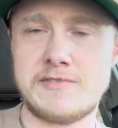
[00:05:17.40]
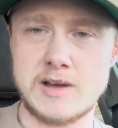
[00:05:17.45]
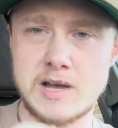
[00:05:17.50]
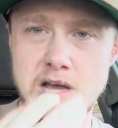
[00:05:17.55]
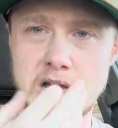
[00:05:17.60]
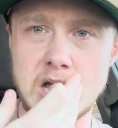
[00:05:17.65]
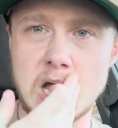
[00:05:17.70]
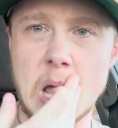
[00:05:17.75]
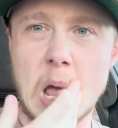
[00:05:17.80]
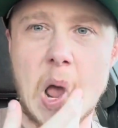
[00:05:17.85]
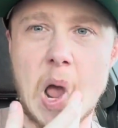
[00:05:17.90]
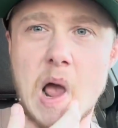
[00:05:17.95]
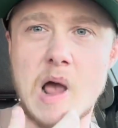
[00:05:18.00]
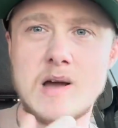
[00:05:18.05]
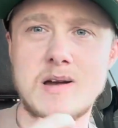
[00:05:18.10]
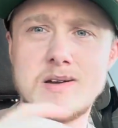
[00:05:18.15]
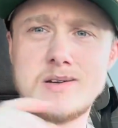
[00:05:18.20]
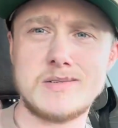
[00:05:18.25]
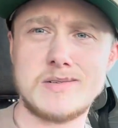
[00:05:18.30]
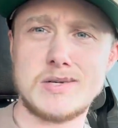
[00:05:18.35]
uh,
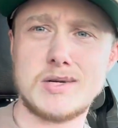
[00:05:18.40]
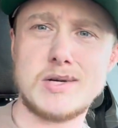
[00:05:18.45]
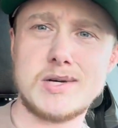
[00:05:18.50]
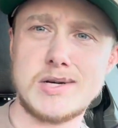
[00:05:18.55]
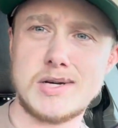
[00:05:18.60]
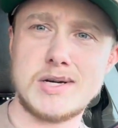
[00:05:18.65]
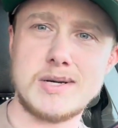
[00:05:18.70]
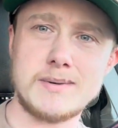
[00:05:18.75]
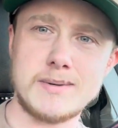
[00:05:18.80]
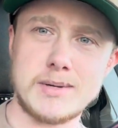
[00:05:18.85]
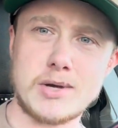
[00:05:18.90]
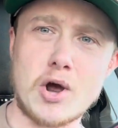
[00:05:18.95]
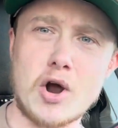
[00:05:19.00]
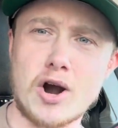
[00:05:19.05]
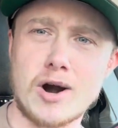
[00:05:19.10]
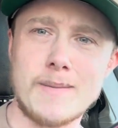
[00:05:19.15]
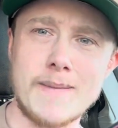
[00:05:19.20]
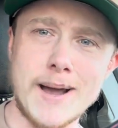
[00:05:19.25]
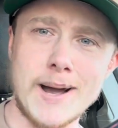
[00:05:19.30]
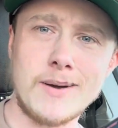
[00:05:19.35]

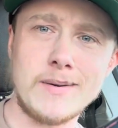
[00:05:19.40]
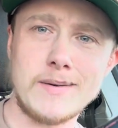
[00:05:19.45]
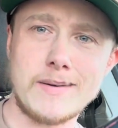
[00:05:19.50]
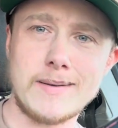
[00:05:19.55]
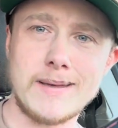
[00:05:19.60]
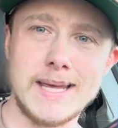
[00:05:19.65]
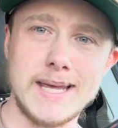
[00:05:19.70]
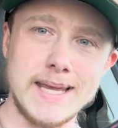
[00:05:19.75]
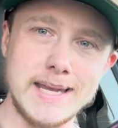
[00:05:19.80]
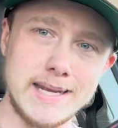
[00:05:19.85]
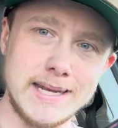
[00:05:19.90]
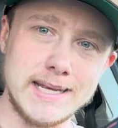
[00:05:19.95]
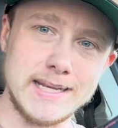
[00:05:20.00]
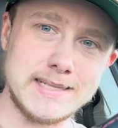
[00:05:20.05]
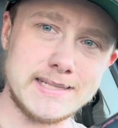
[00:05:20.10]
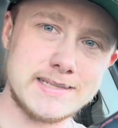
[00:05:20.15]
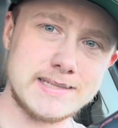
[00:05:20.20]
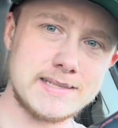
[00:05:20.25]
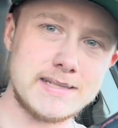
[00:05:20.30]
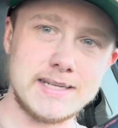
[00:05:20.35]
car mount, and
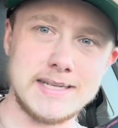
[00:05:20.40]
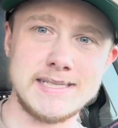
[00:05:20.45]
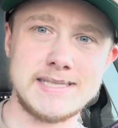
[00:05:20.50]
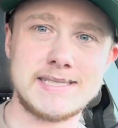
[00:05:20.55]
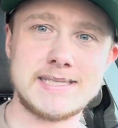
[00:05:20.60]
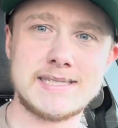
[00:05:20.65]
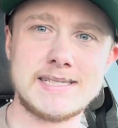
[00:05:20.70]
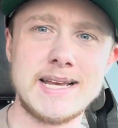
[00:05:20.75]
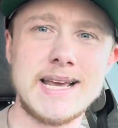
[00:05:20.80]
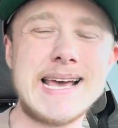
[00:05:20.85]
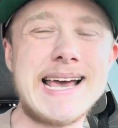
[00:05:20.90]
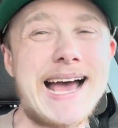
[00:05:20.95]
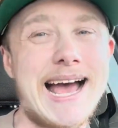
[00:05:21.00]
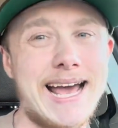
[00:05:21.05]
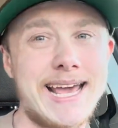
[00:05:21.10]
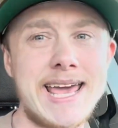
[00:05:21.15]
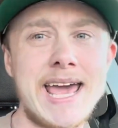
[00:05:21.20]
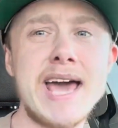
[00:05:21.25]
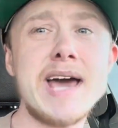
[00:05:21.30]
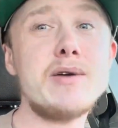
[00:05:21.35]
it's, it's,
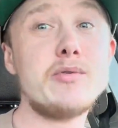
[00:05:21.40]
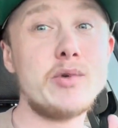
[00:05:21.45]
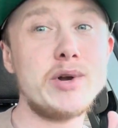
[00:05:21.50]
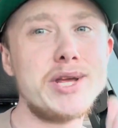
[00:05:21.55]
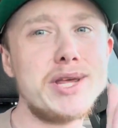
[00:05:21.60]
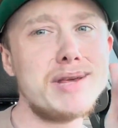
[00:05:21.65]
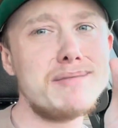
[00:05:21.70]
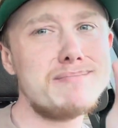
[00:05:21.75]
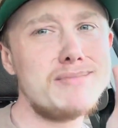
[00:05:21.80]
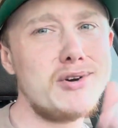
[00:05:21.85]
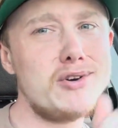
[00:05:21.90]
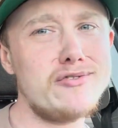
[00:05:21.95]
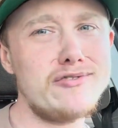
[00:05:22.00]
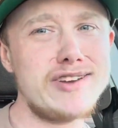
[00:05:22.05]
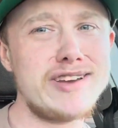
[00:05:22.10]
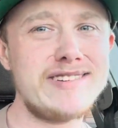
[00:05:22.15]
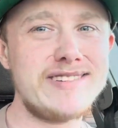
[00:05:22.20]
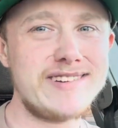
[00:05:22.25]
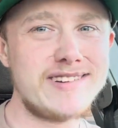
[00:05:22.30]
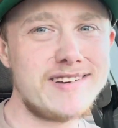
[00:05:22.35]
I can't really move
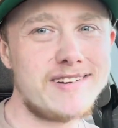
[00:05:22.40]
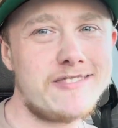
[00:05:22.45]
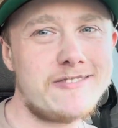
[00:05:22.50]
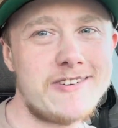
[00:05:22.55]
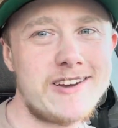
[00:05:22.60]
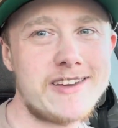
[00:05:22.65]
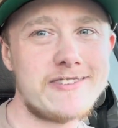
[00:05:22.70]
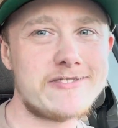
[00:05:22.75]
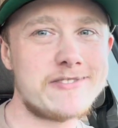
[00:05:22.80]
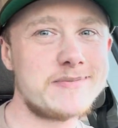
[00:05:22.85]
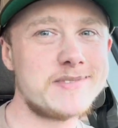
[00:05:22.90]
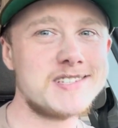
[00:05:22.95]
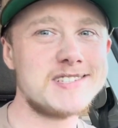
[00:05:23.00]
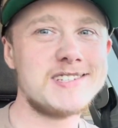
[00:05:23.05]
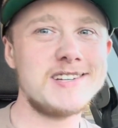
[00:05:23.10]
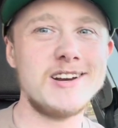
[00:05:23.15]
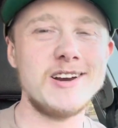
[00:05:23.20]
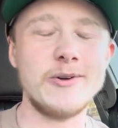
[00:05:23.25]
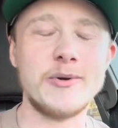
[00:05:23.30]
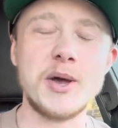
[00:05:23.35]
it away from the
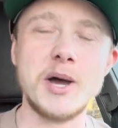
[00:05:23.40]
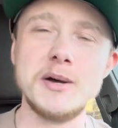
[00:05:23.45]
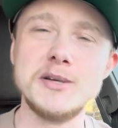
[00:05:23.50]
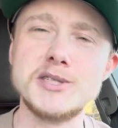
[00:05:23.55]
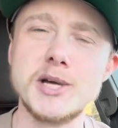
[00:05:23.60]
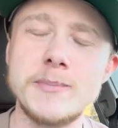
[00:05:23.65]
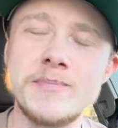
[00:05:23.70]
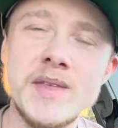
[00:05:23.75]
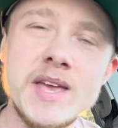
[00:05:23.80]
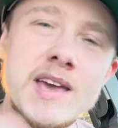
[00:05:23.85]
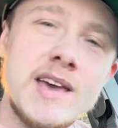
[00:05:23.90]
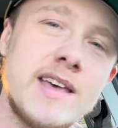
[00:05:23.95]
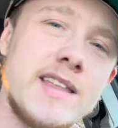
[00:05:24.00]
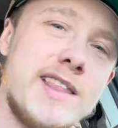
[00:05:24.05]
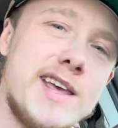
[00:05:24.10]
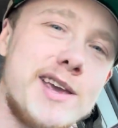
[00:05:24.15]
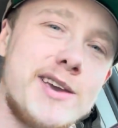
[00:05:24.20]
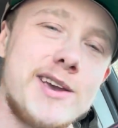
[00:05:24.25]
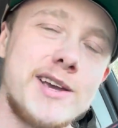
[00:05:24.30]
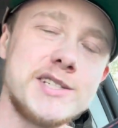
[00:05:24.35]
steering wheel. So
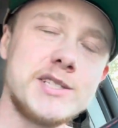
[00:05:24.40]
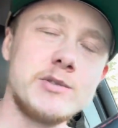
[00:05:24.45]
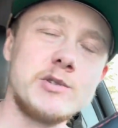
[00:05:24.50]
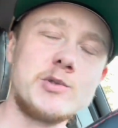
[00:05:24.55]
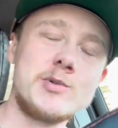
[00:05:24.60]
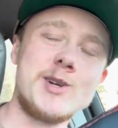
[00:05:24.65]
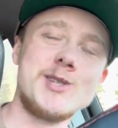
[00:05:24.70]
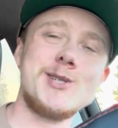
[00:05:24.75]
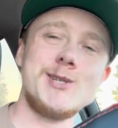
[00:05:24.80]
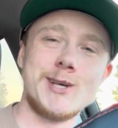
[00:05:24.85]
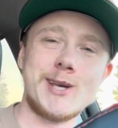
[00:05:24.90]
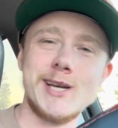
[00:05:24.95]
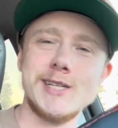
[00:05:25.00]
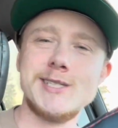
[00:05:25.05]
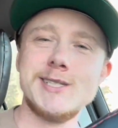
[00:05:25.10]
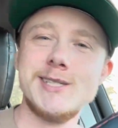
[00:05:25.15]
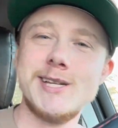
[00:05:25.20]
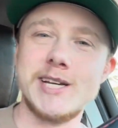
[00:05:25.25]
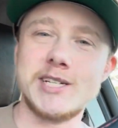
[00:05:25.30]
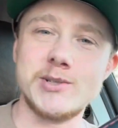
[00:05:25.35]
thank you guys so much for watching. I'll
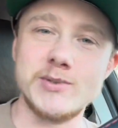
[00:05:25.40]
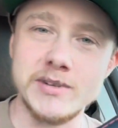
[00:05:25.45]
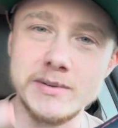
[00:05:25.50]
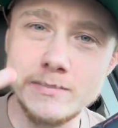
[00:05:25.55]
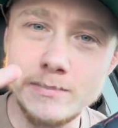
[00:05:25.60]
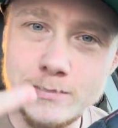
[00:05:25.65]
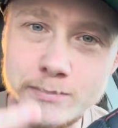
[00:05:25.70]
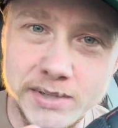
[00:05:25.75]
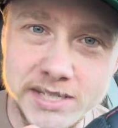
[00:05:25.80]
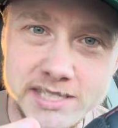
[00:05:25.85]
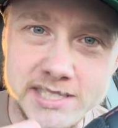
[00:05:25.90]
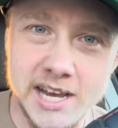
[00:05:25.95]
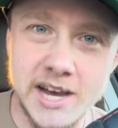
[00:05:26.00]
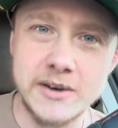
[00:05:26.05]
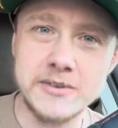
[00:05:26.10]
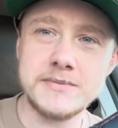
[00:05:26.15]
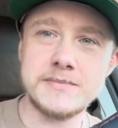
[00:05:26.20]
catch you in the next one. Peace out.